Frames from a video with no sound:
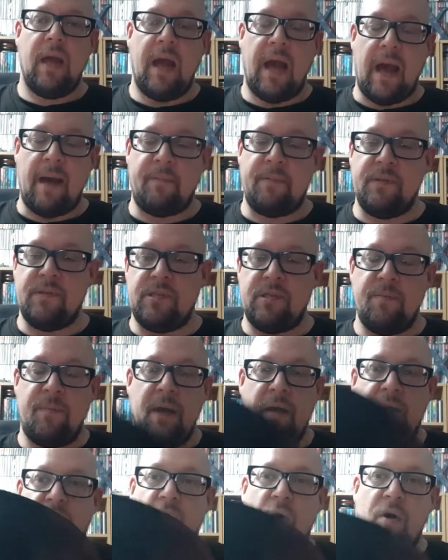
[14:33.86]
happens to
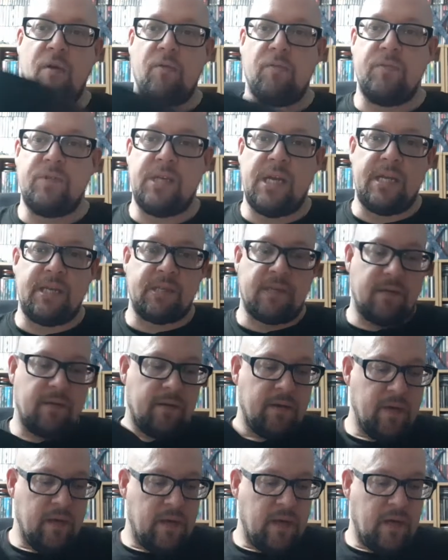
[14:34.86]
be a vinyl disc,
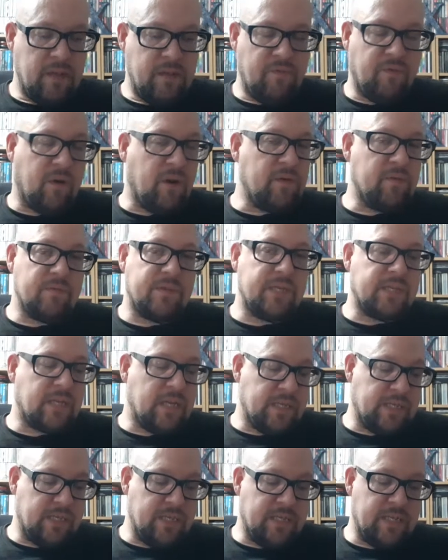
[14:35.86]
and the vinyl disc
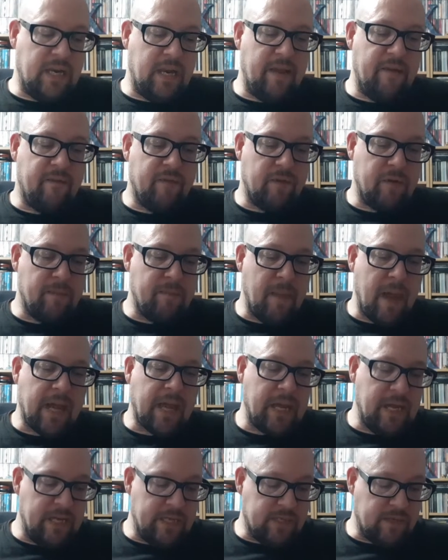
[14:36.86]
is the delivery
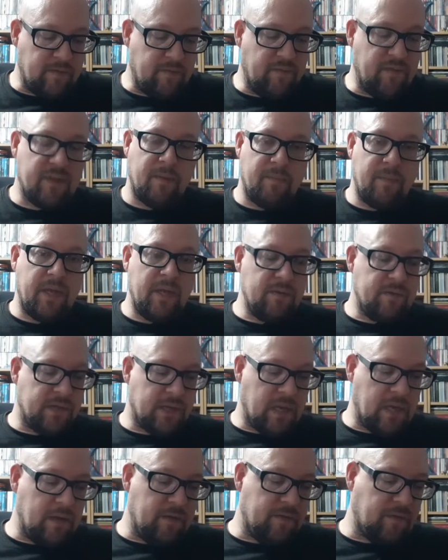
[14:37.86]
mechanism for the
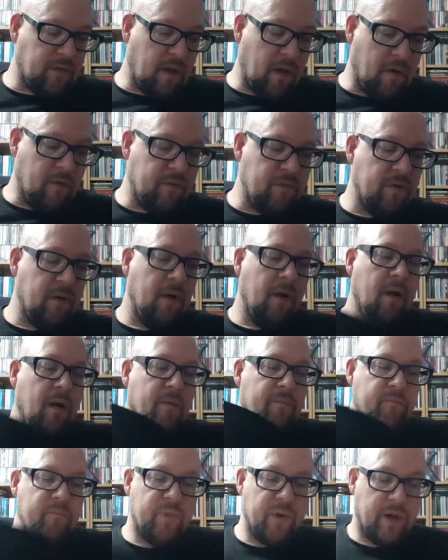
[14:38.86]
music itself.
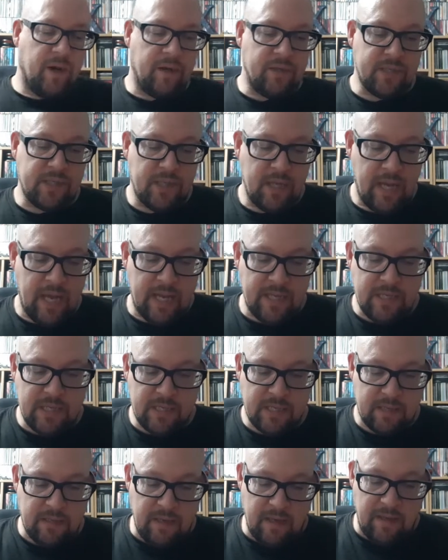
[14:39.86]
But
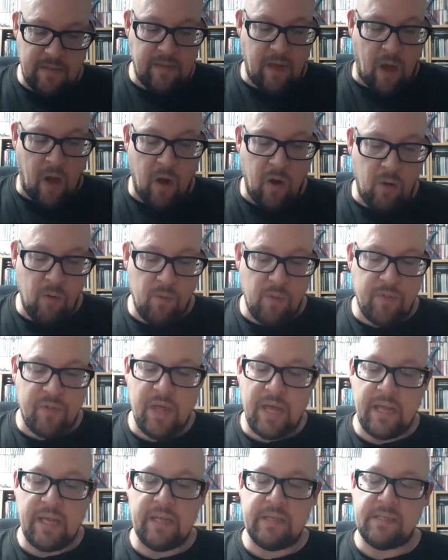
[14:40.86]
it's the whole
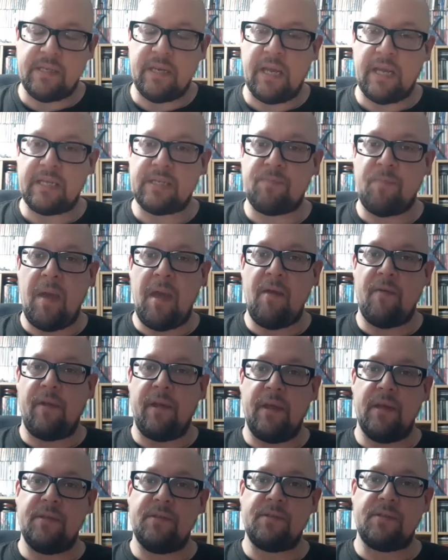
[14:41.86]
thing is an
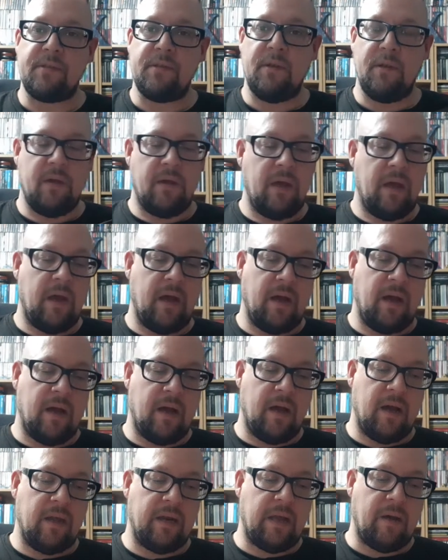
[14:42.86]
experience.
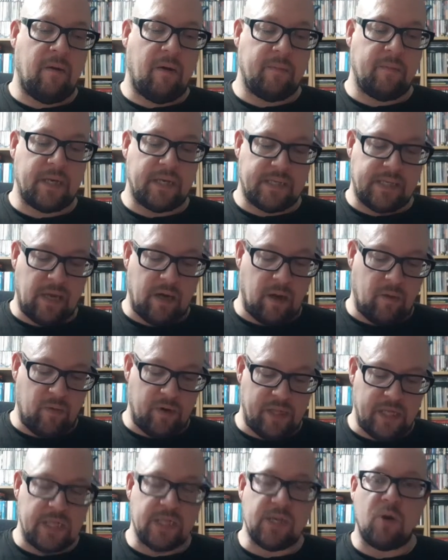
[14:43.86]
Uh, now I'm going to sound like one
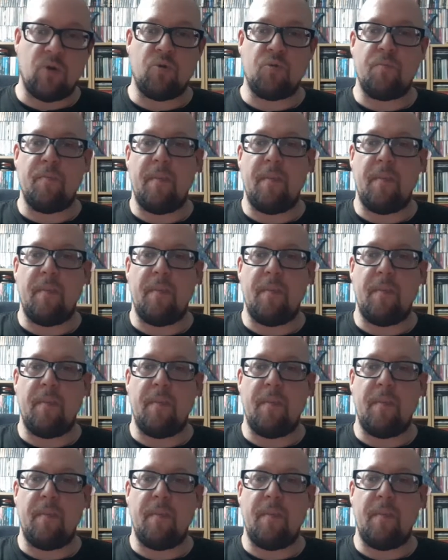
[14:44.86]
of these old